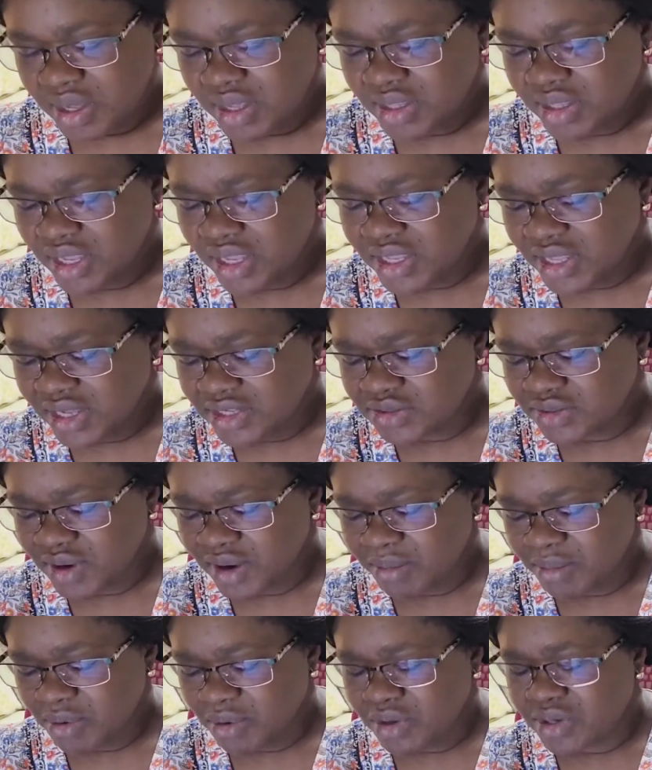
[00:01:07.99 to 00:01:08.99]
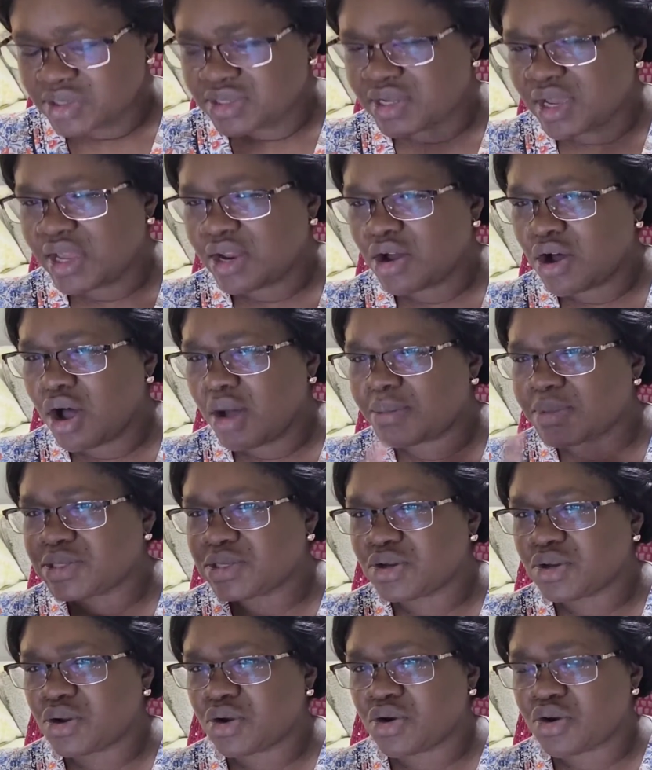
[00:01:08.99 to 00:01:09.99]
think that's where I bought it. It's either
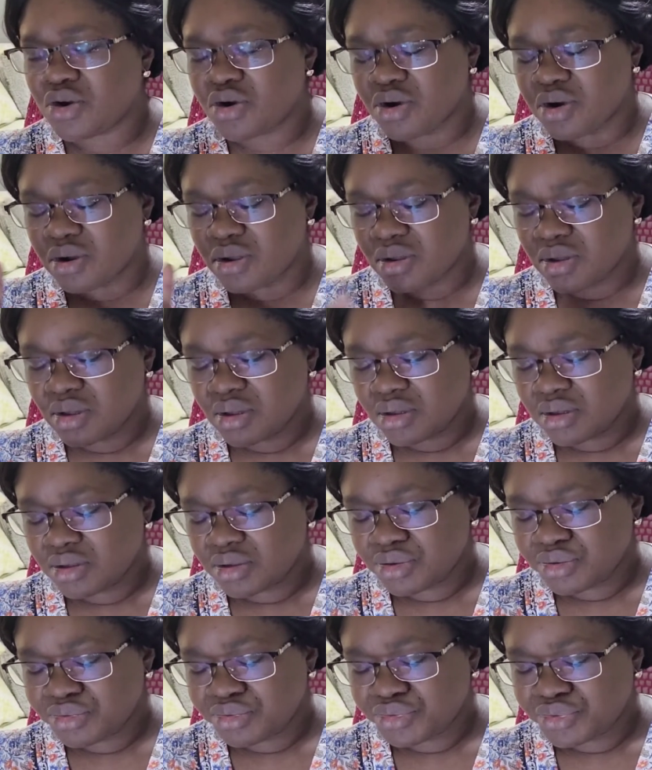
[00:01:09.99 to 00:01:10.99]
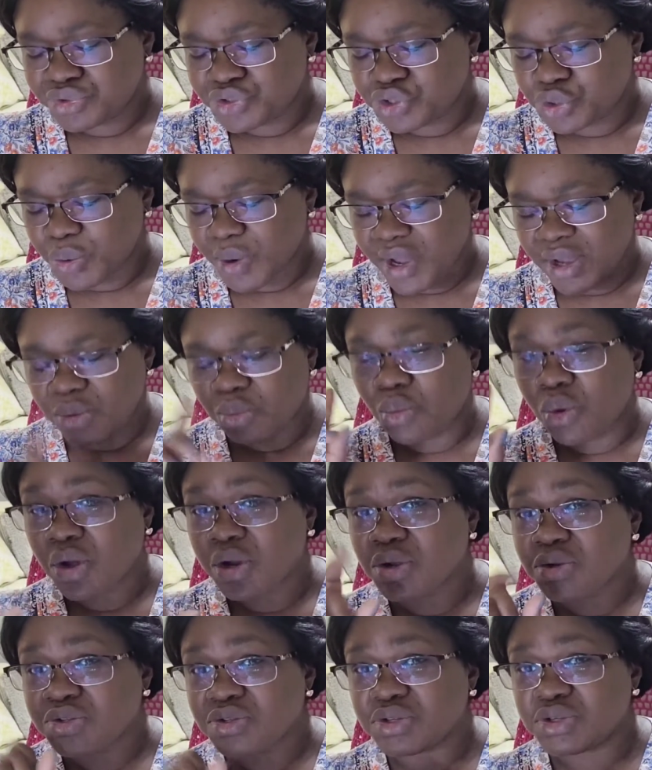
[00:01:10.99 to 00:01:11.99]
Amazon or Joanne, one
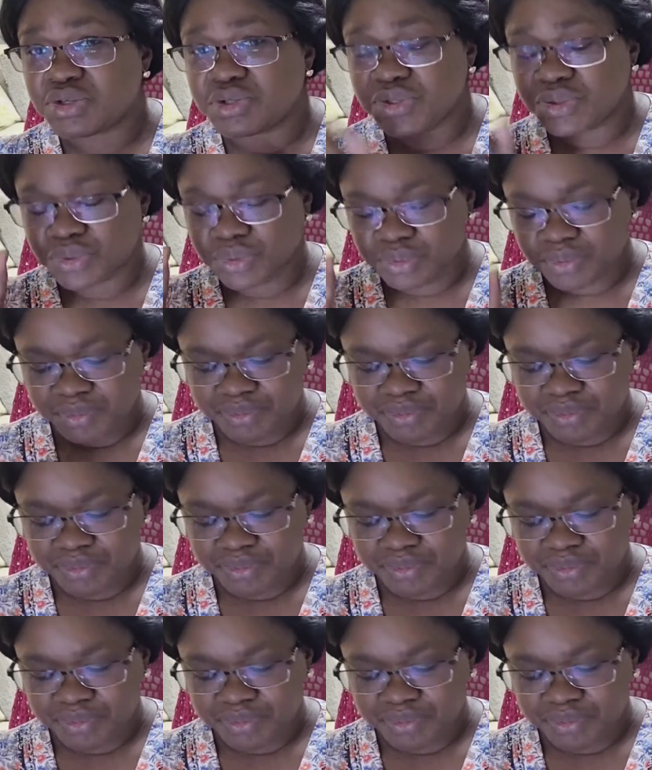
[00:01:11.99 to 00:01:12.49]
out of the two.